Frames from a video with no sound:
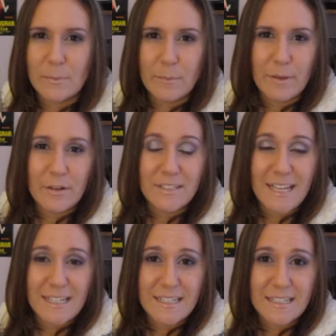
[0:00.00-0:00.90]
bit better
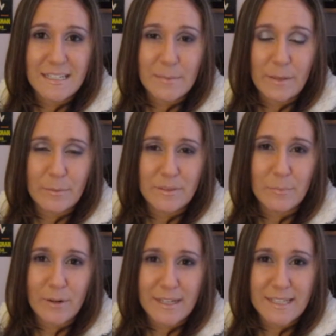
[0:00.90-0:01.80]
tendency to be able to
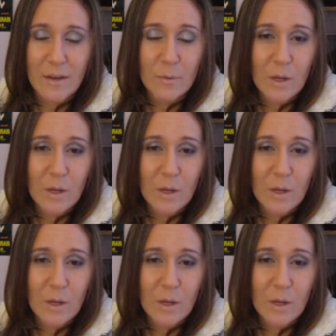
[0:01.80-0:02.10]
break down